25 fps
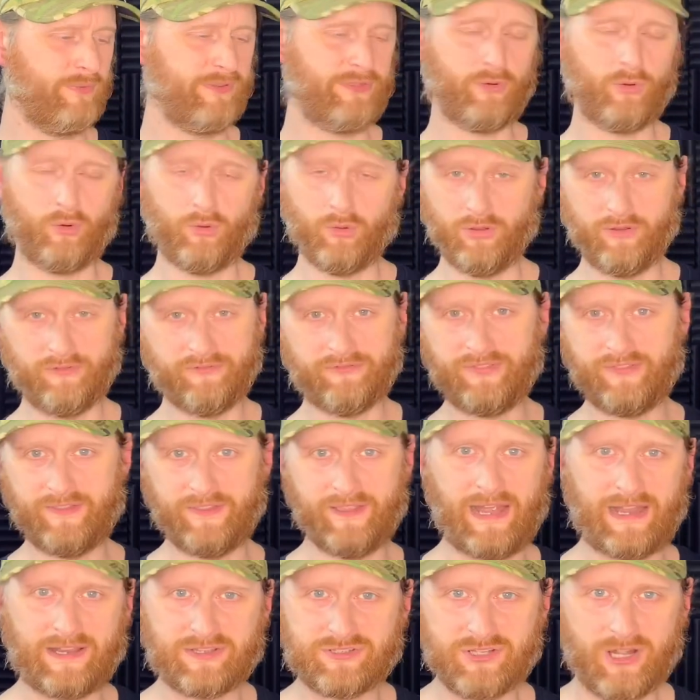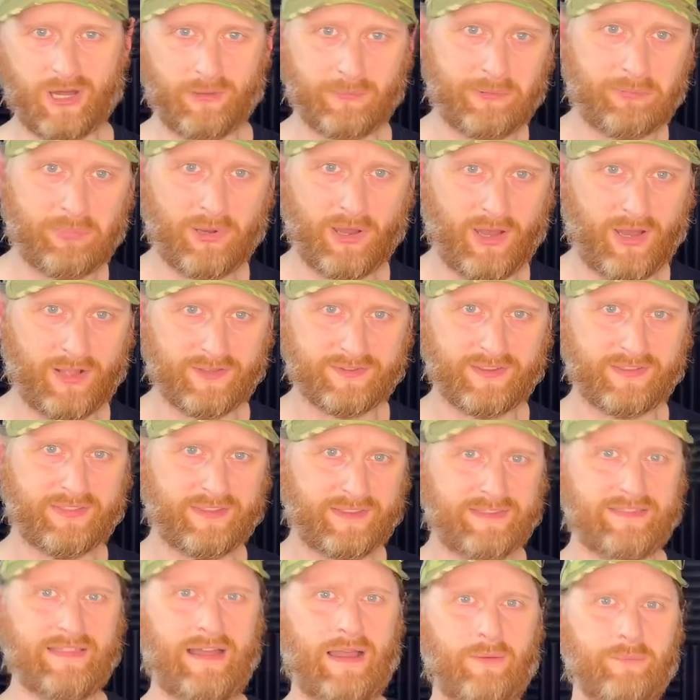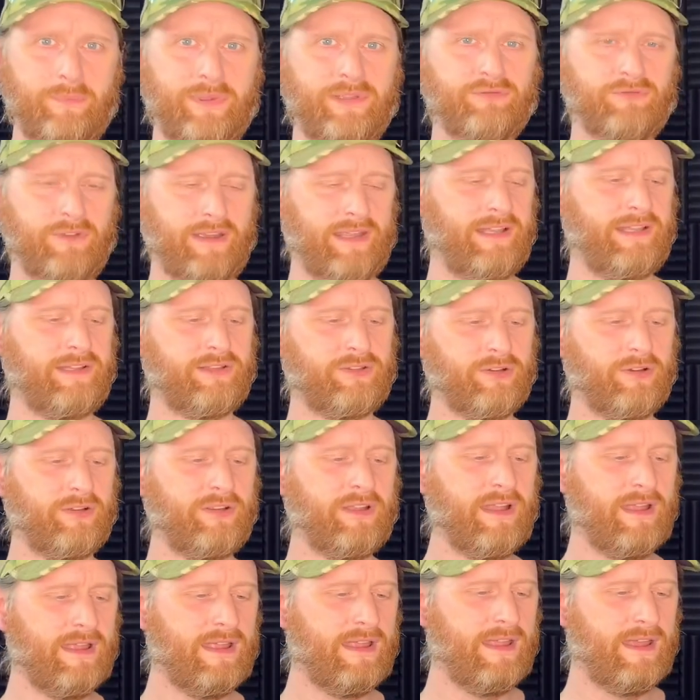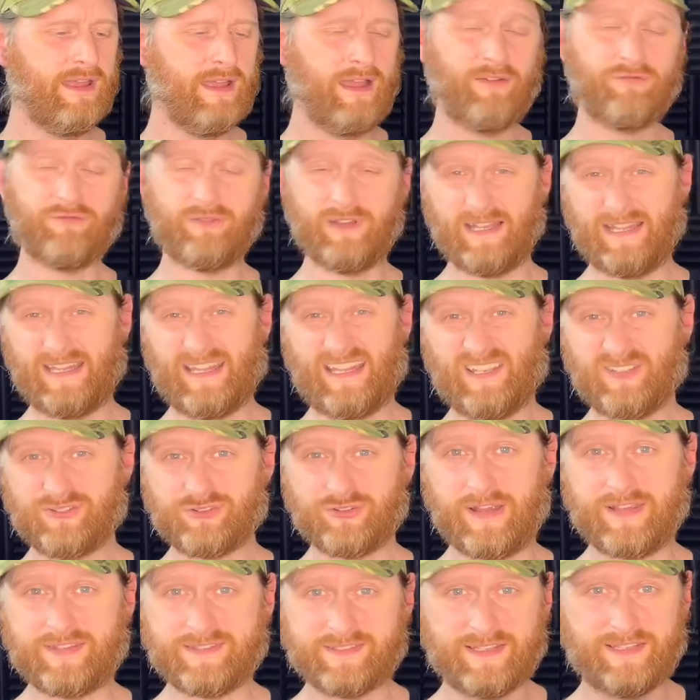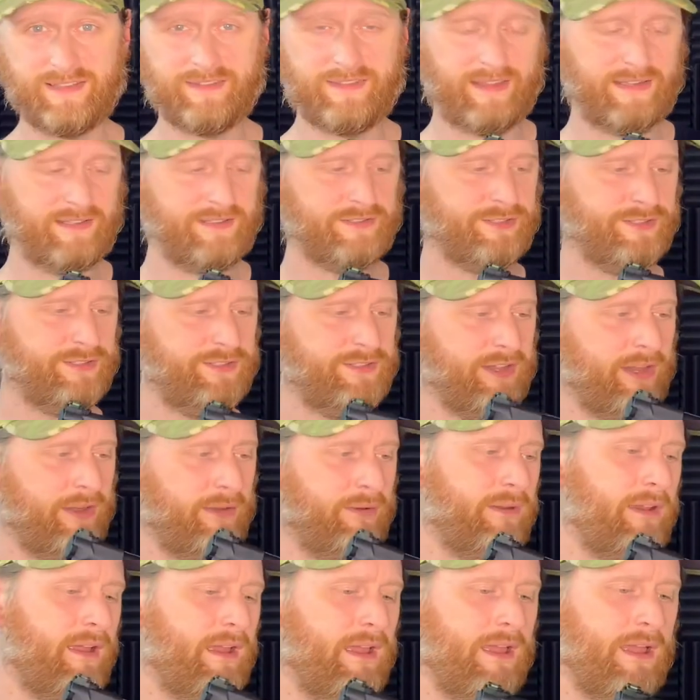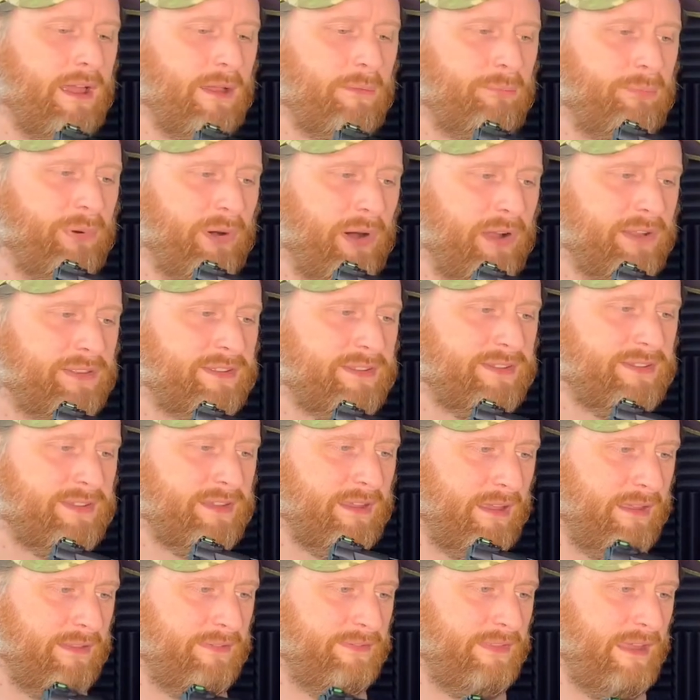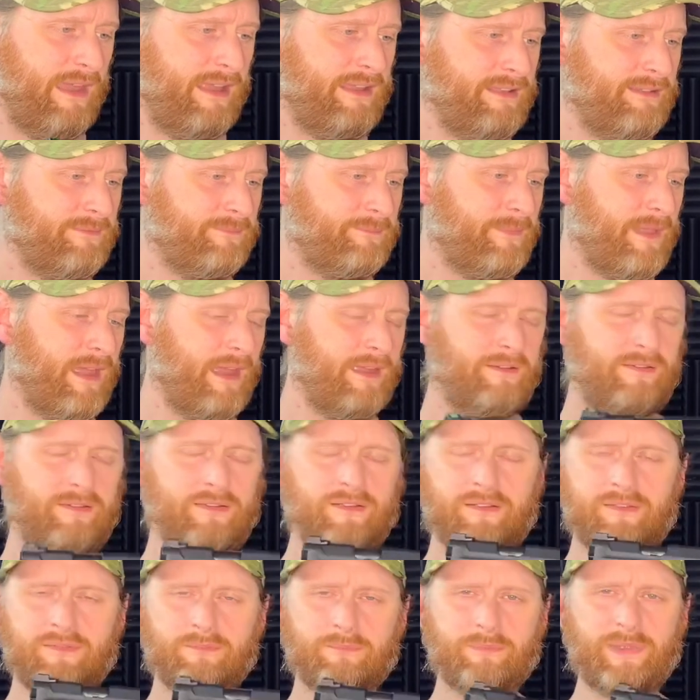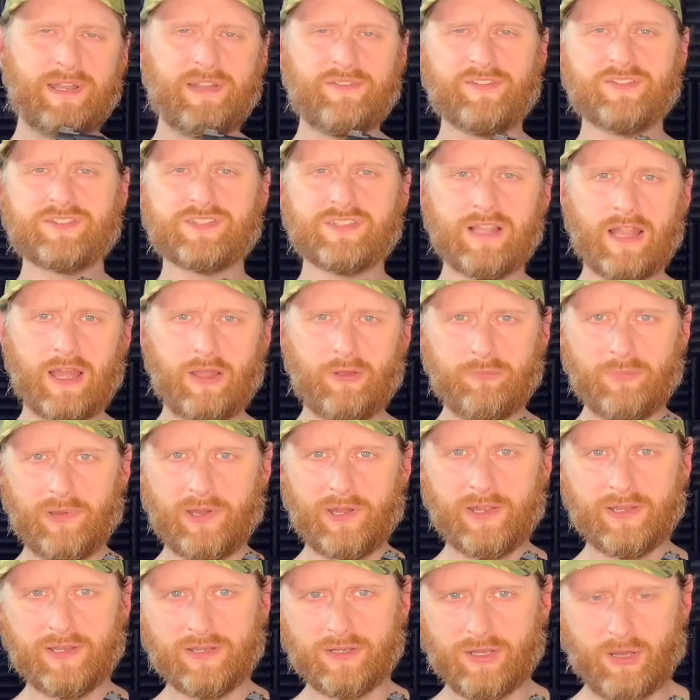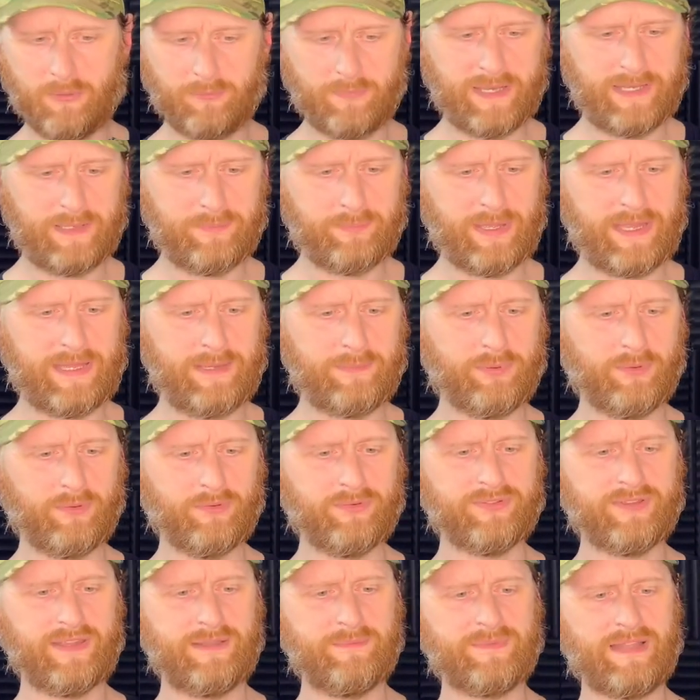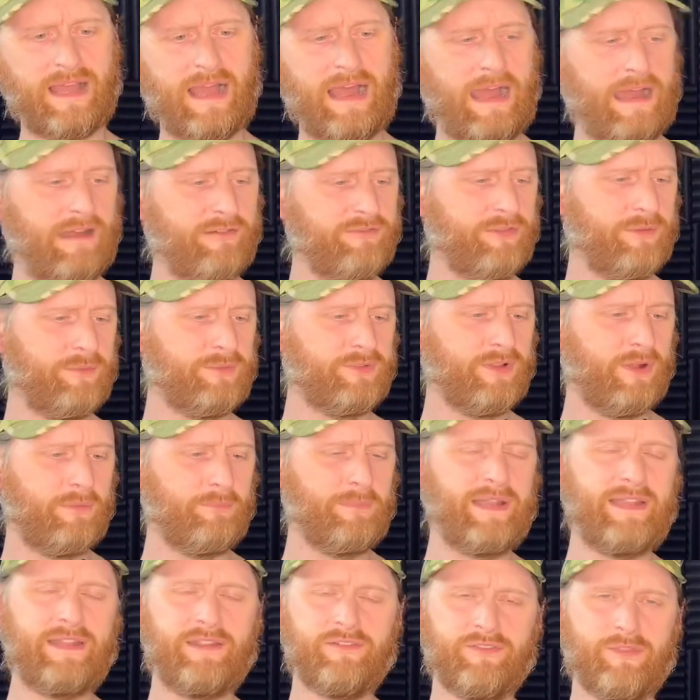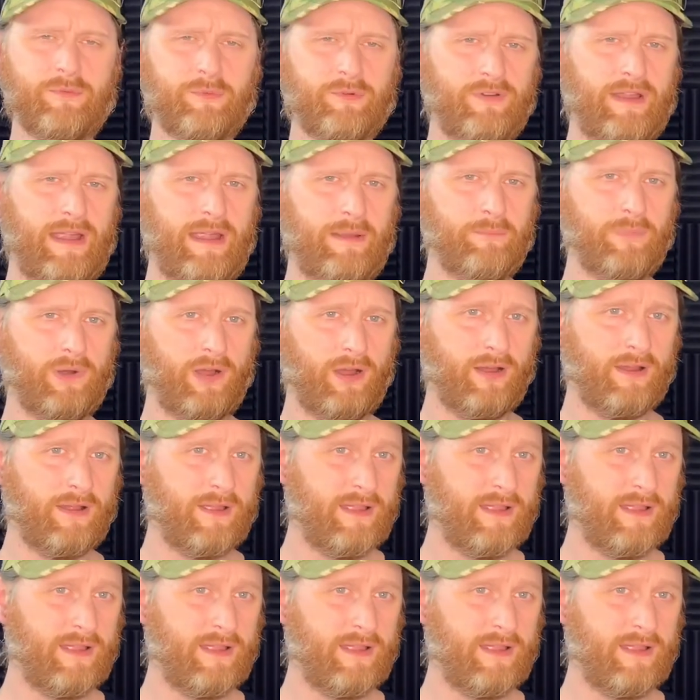all of the Action Army parts, I think that would be really good and really interesting thing to do. but they a bit of a slow burner. Not many people seem to have them. There's not many of them around, but